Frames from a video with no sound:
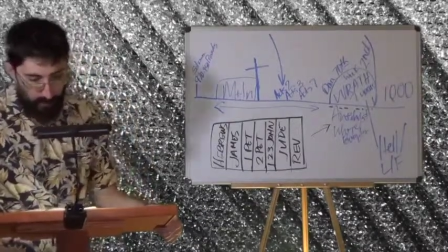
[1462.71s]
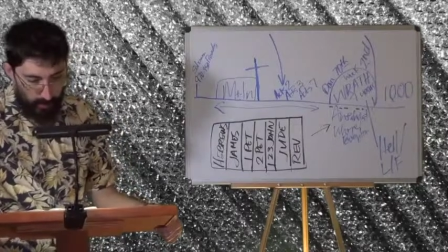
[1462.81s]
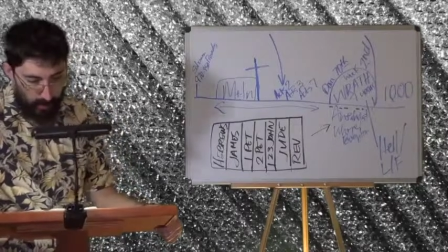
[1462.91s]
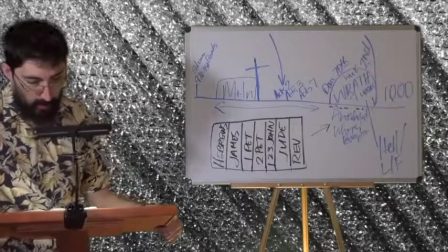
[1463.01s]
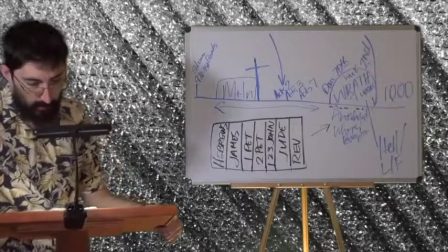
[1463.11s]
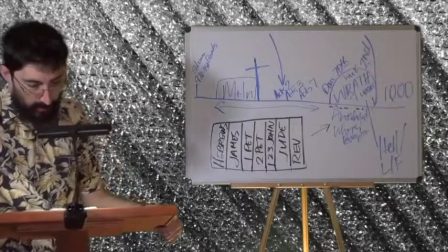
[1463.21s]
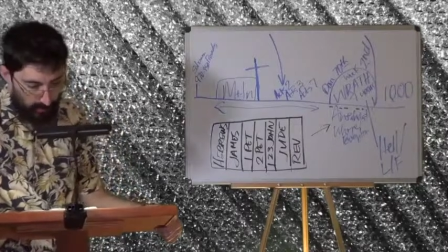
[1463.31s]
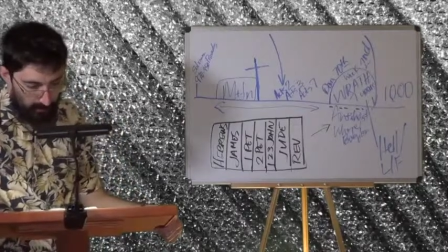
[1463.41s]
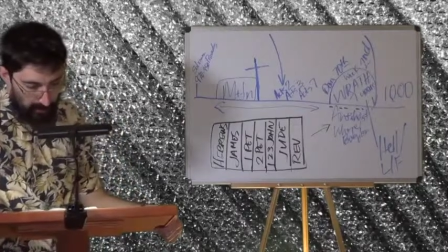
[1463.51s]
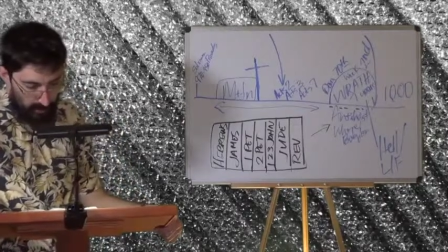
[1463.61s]
shall
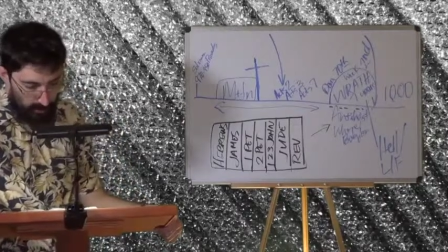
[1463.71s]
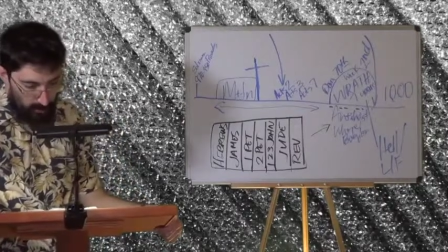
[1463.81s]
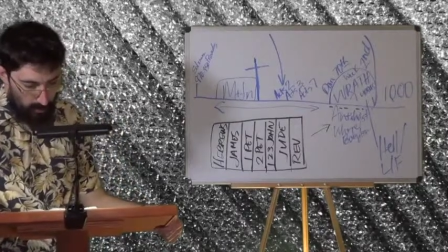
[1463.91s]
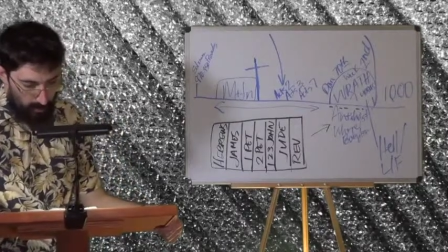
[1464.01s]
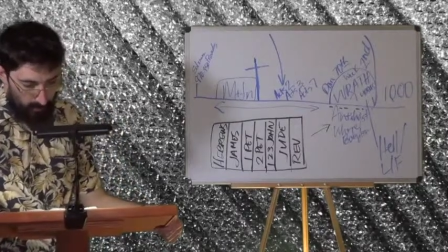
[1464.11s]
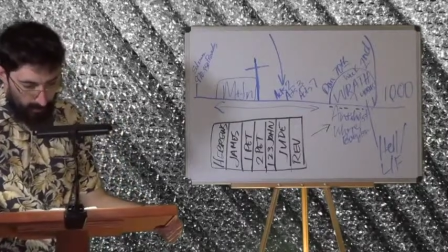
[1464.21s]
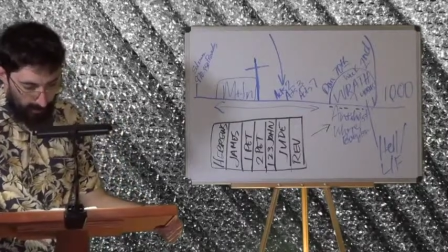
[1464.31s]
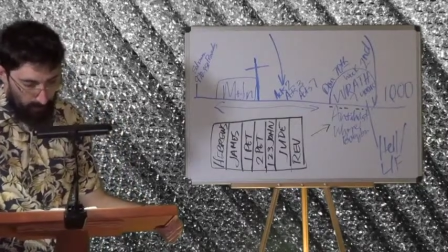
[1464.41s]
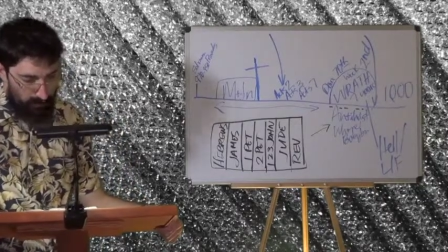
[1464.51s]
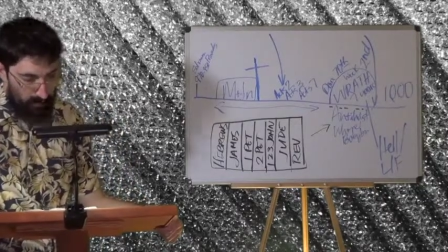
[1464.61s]
suddenly be destroyed, and
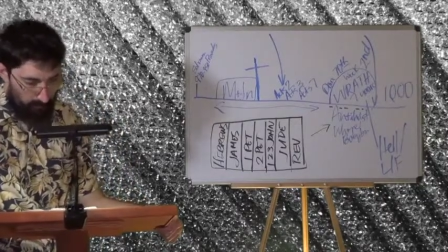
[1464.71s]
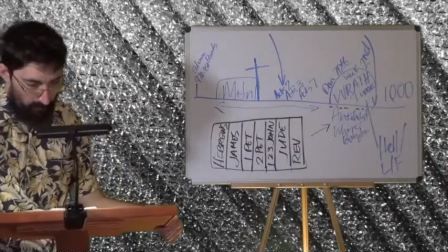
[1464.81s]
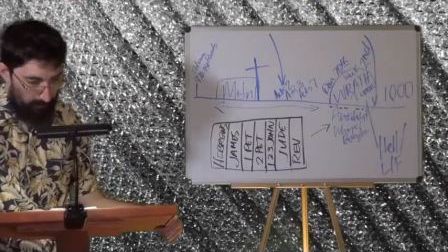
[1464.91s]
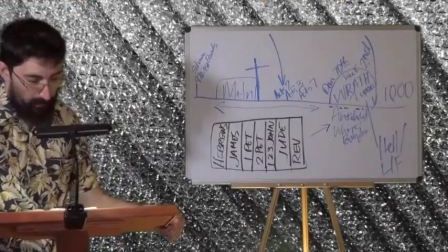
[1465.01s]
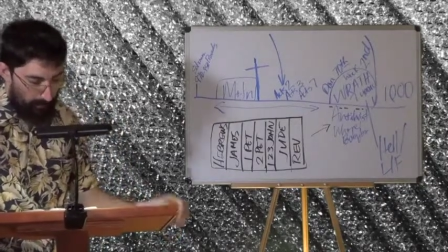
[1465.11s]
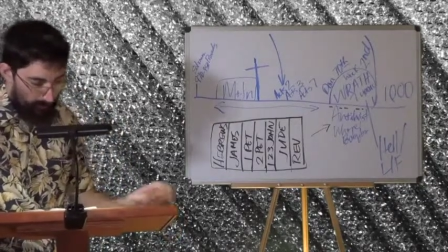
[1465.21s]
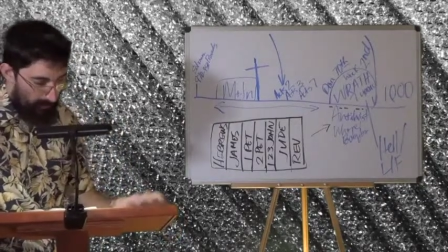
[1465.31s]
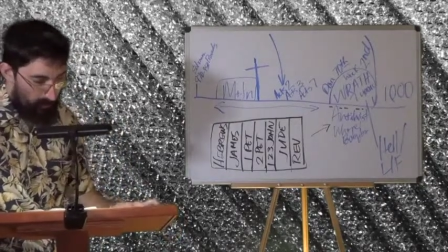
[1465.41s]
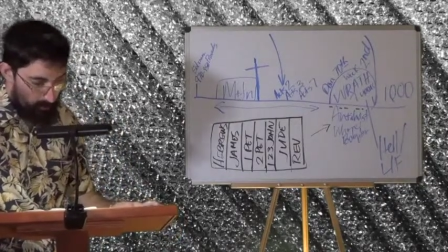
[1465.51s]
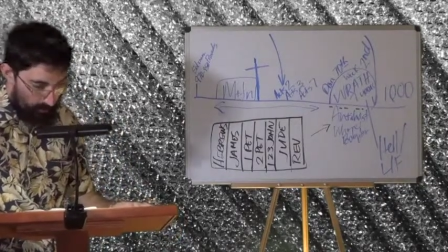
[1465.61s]
that without remedy.
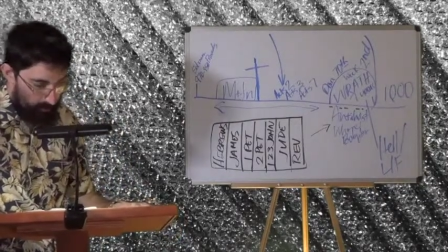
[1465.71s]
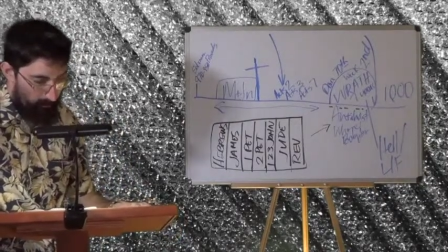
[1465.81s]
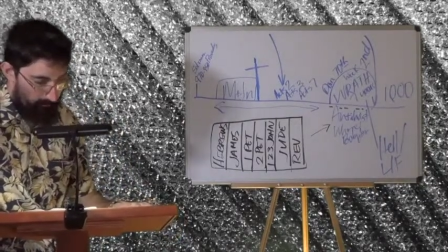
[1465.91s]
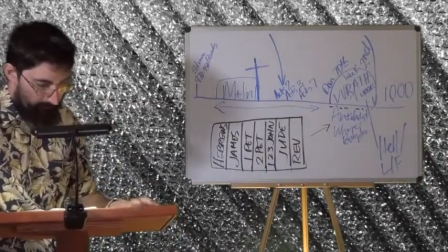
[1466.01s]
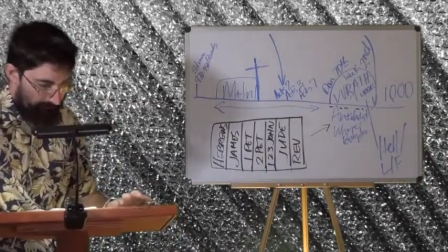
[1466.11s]
That's true.